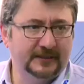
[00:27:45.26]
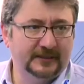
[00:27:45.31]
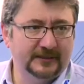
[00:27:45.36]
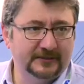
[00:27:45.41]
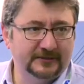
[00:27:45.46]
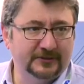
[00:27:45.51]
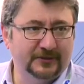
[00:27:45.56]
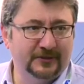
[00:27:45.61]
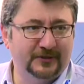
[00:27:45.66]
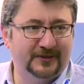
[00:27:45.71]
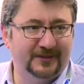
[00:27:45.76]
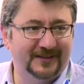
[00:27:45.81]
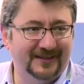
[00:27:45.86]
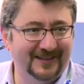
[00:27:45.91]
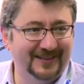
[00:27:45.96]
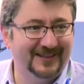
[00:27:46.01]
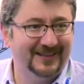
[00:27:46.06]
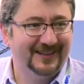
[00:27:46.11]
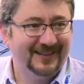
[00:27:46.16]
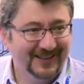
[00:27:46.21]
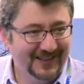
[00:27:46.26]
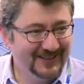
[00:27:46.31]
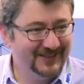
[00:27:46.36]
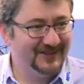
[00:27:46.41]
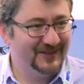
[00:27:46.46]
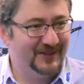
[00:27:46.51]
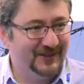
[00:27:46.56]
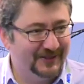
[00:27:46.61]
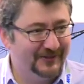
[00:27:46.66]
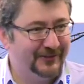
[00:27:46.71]
So.
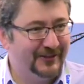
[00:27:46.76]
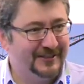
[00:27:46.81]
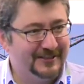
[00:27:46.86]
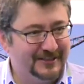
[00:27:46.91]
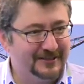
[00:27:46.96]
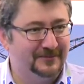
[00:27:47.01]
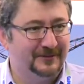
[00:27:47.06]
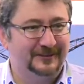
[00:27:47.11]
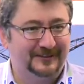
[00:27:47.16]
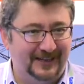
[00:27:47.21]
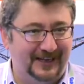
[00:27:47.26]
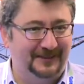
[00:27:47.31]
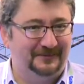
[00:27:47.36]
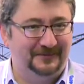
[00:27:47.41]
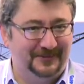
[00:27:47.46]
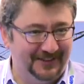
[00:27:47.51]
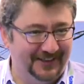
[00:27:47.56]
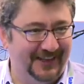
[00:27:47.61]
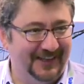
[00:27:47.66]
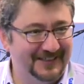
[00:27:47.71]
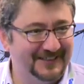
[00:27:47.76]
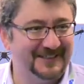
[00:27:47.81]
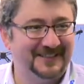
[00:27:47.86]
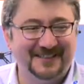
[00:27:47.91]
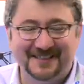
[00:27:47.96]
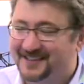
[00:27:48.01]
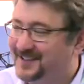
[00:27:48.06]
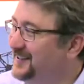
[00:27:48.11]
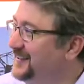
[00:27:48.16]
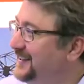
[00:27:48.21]
So reasonable time delays,
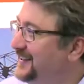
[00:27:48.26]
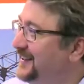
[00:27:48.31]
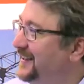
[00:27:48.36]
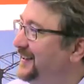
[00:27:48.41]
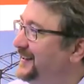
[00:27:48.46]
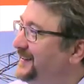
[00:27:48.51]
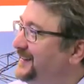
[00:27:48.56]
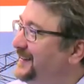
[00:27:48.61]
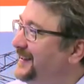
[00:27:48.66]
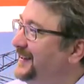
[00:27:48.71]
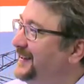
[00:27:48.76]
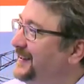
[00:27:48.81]
and